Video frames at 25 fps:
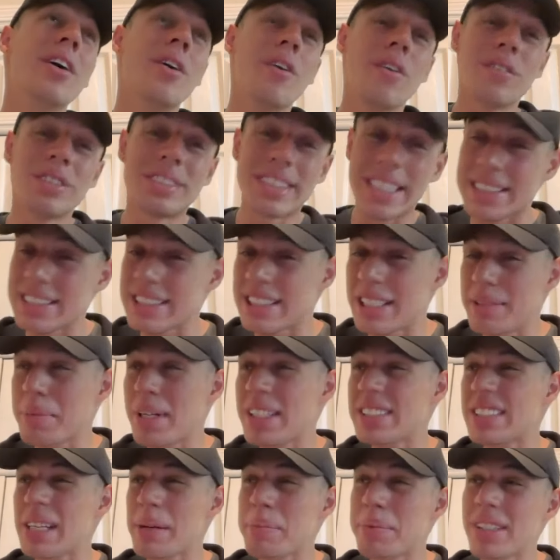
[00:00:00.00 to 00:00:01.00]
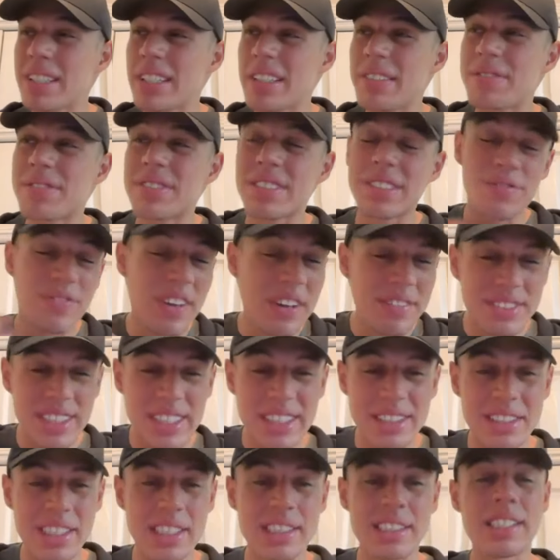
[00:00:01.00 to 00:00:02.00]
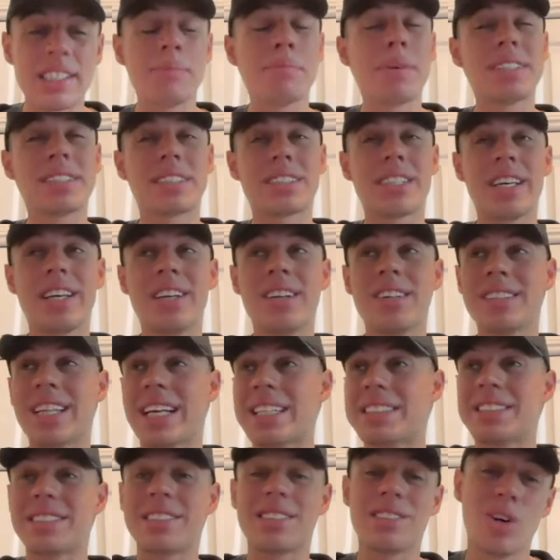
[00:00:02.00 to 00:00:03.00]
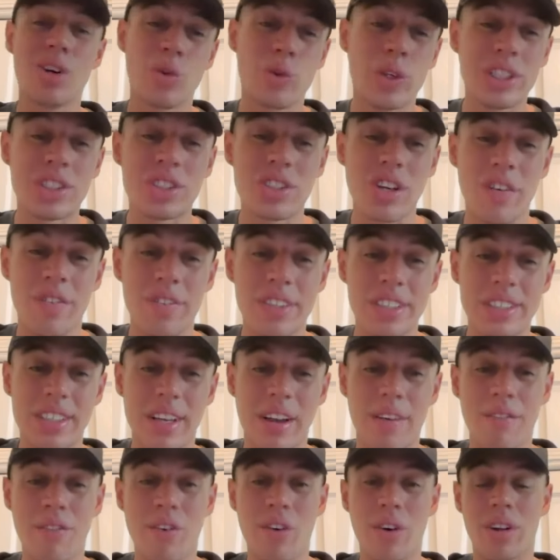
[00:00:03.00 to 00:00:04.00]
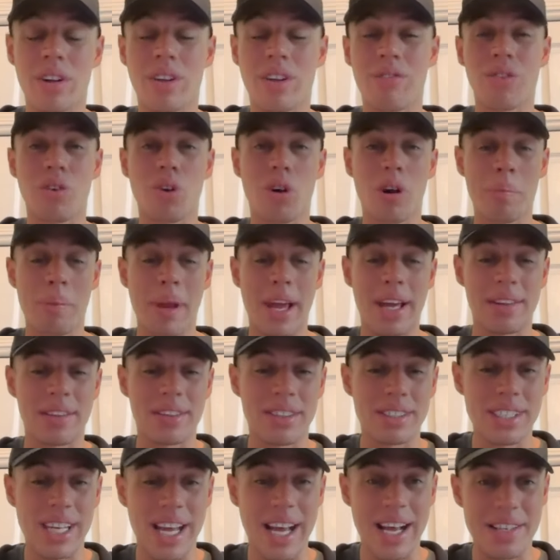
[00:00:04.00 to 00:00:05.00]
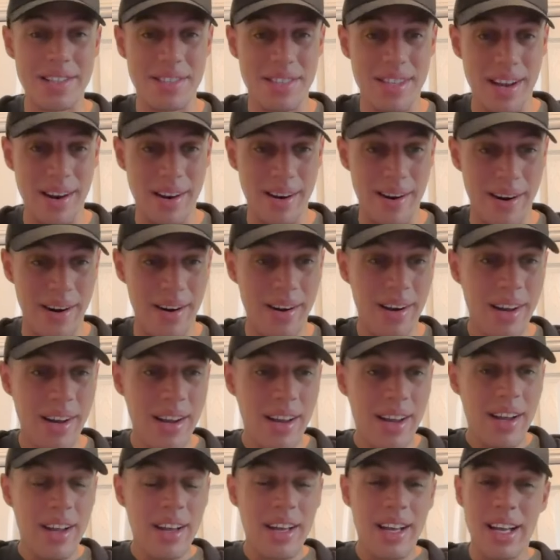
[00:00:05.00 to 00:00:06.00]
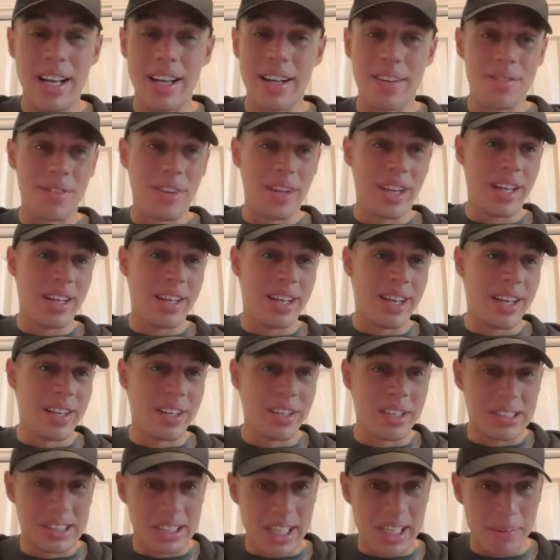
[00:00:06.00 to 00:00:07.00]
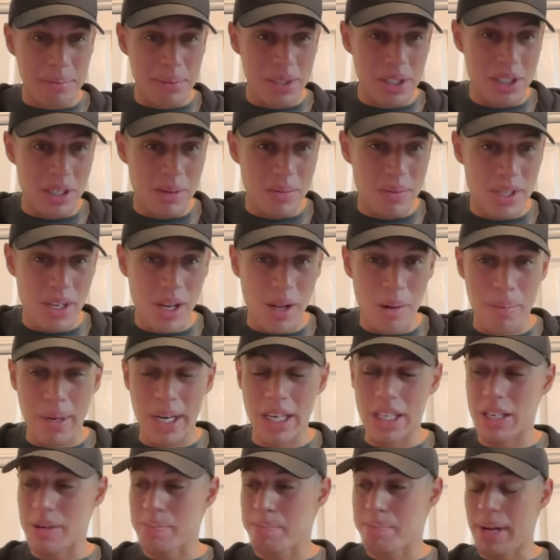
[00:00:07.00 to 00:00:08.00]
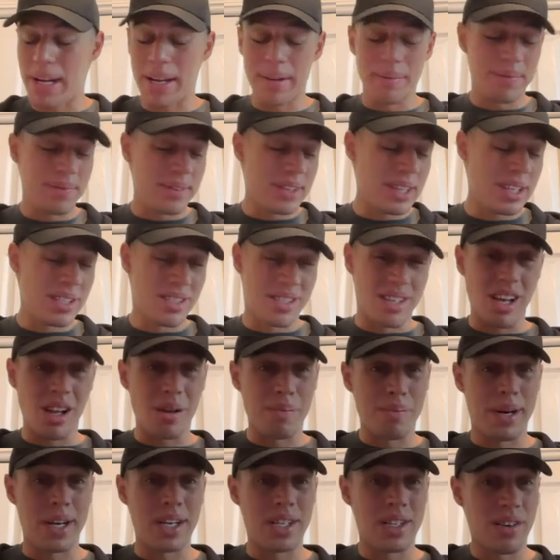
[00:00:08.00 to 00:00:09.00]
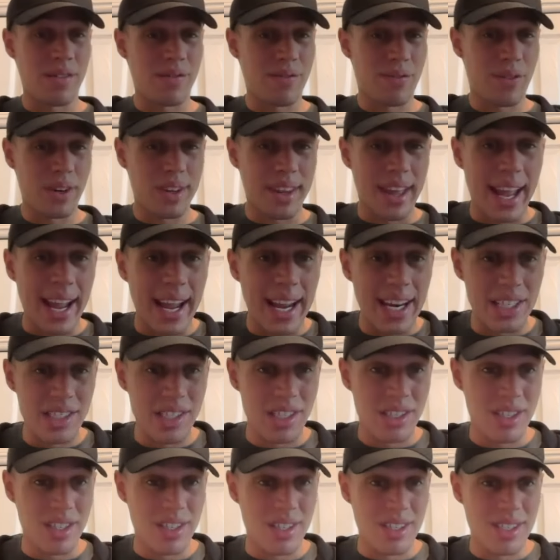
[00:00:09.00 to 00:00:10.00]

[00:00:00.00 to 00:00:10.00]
16 months later, that's still resurfacing for the Florida Panthers as they're in their championship celebration. But a celebration for the ages in